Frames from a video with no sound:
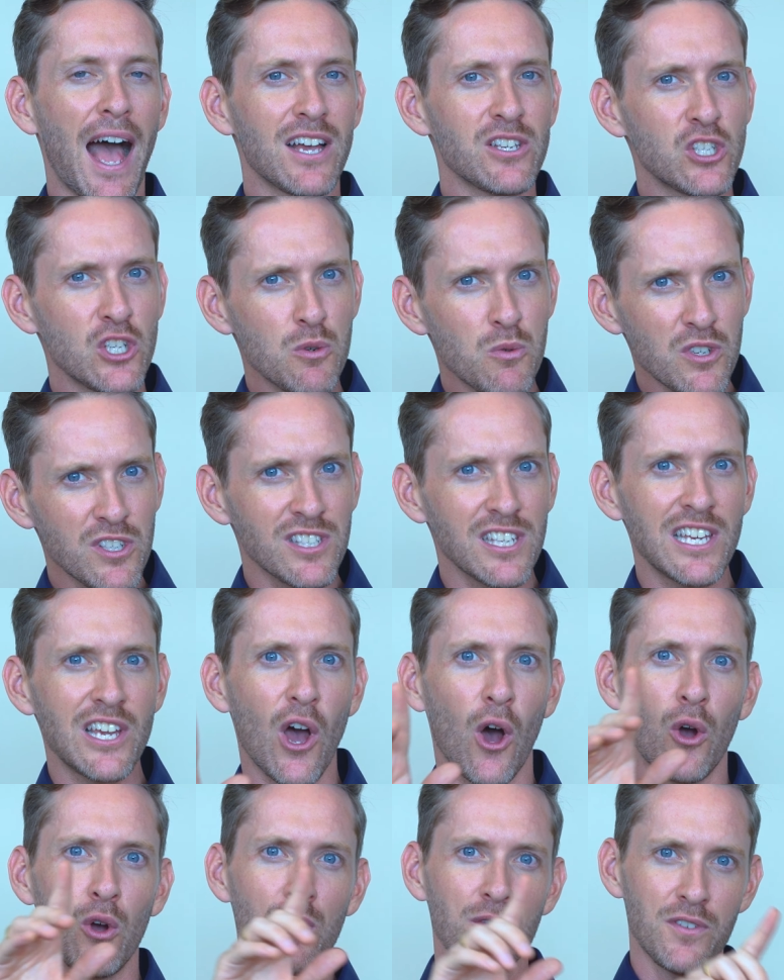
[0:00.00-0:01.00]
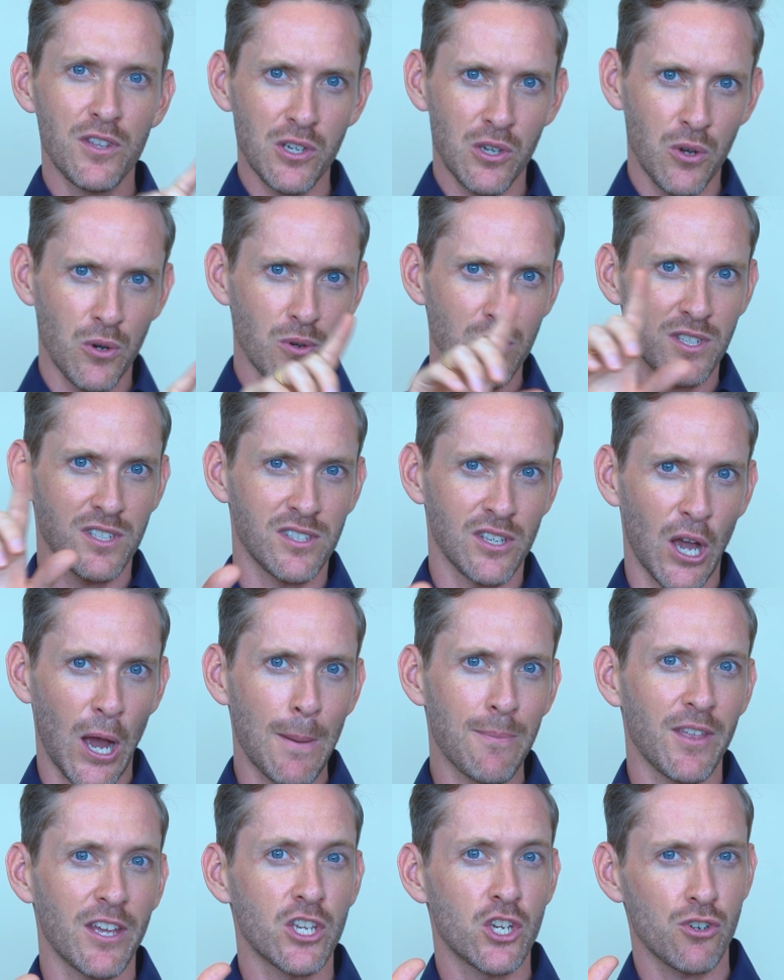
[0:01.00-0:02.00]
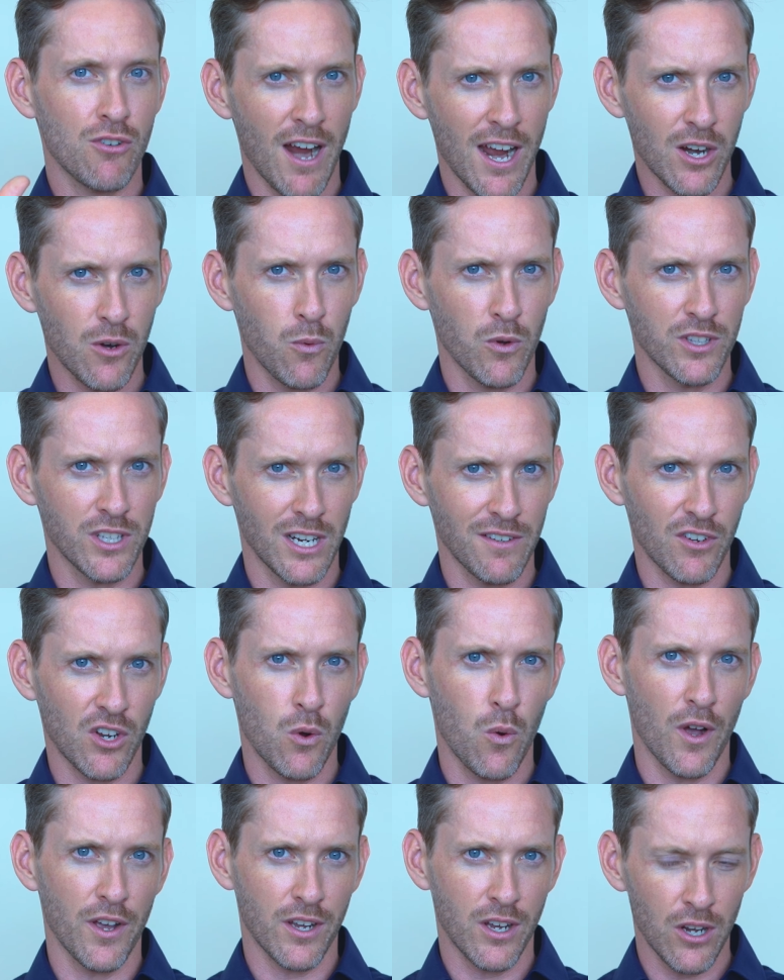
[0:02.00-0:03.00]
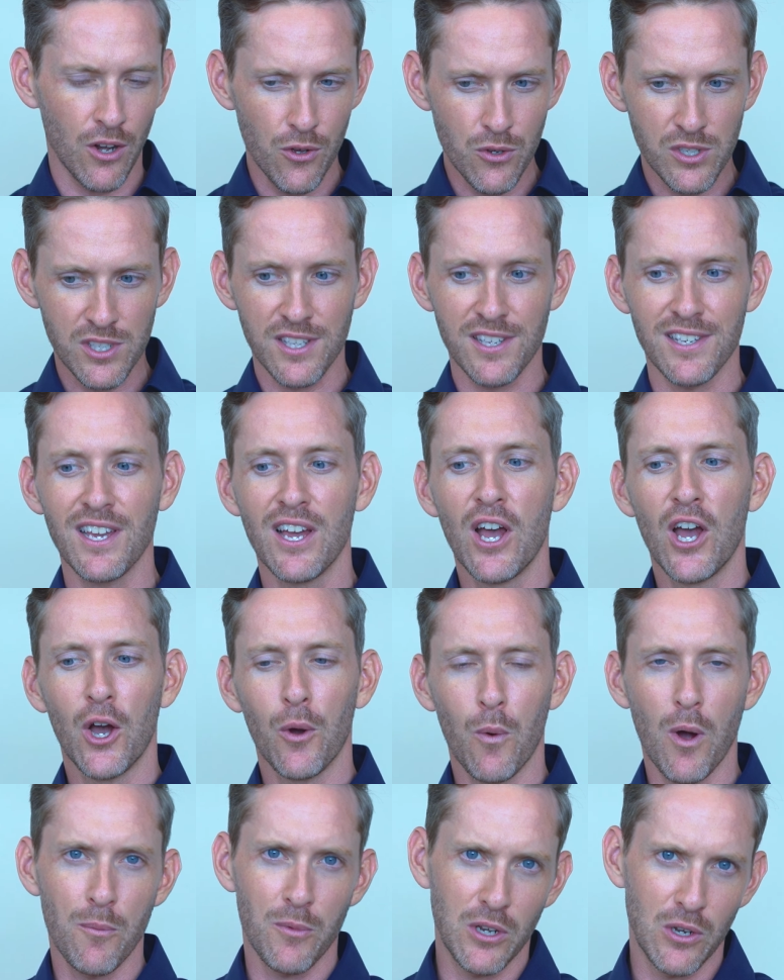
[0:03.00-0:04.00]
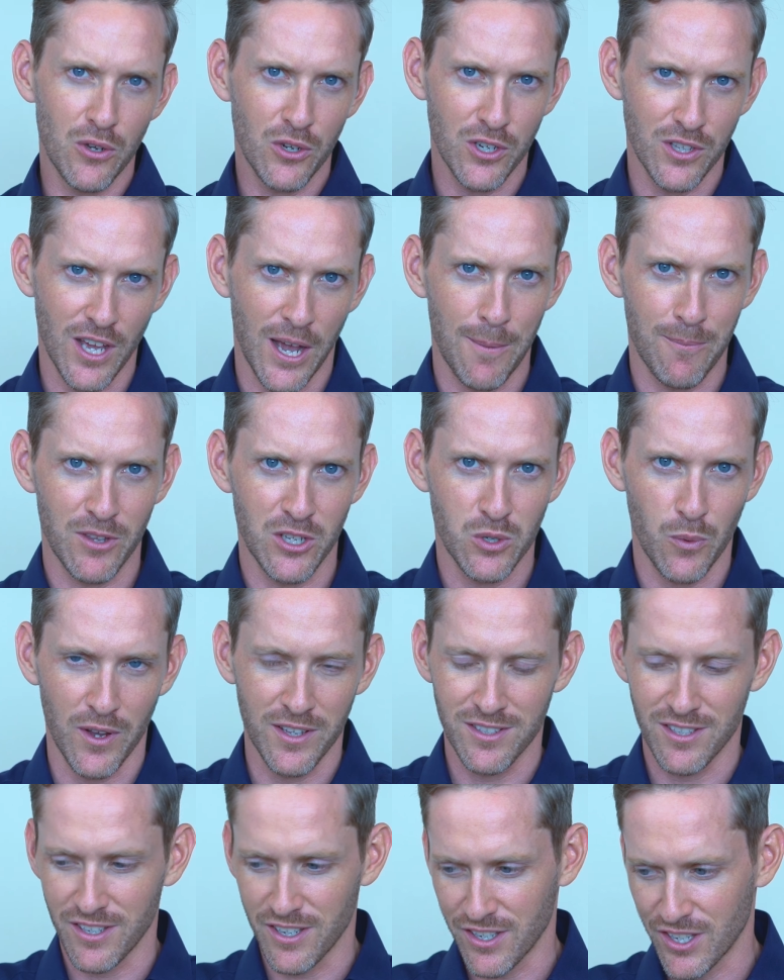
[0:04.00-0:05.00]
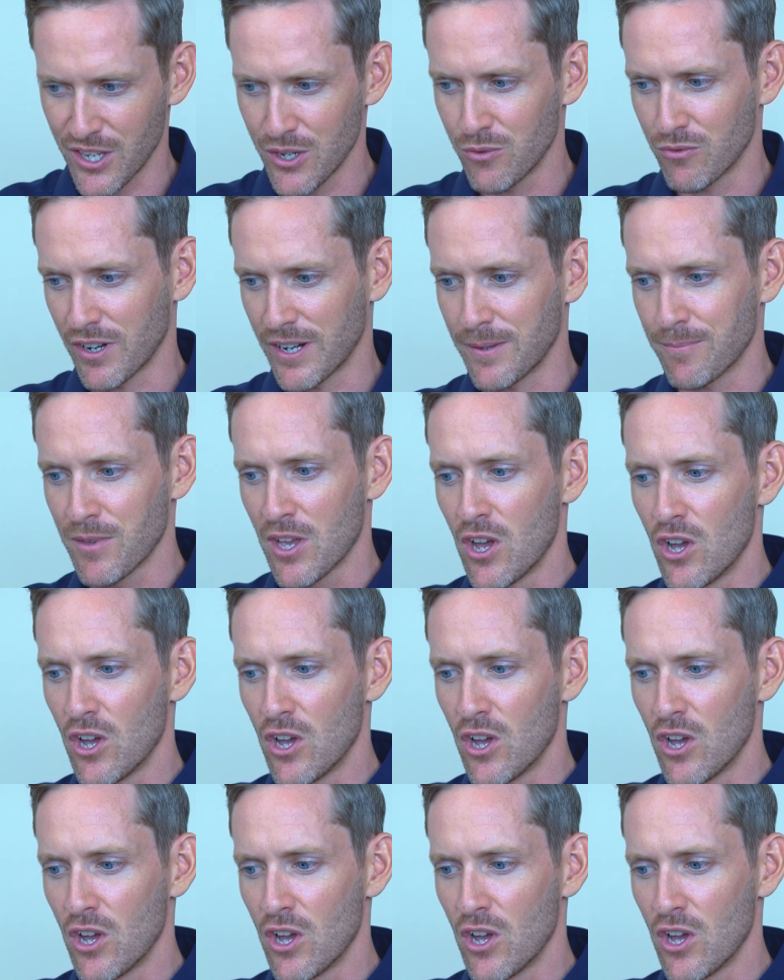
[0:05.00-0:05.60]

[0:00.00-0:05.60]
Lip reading: as you will see over the course of time, they track one another quite closely when we look at the 20-year gilt rate.